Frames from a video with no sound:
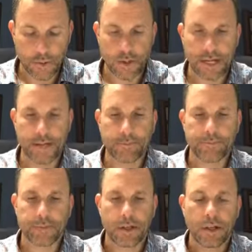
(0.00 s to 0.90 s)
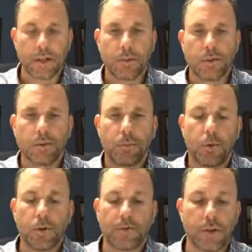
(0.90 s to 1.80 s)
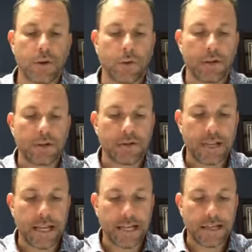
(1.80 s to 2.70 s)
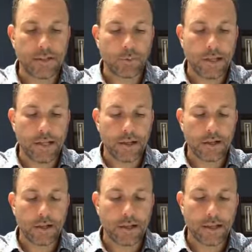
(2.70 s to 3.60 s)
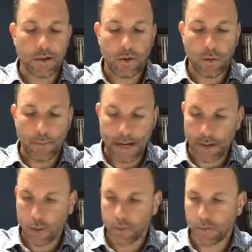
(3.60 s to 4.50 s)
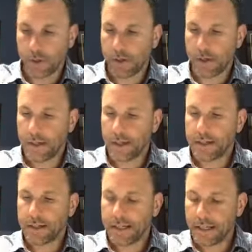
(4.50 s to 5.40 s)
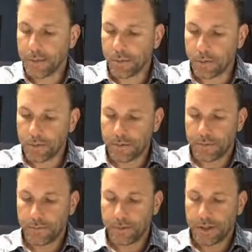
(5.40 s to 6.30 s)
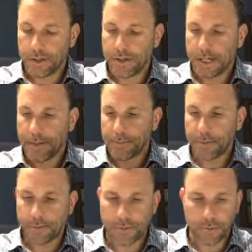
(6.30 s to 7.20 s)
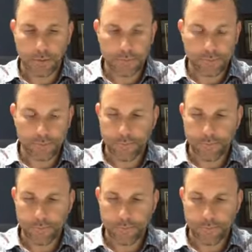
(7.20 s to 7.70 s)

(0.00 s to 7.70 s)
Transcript: Okay? So it's important for you to understand as we go back over to Hebrews chapter 2.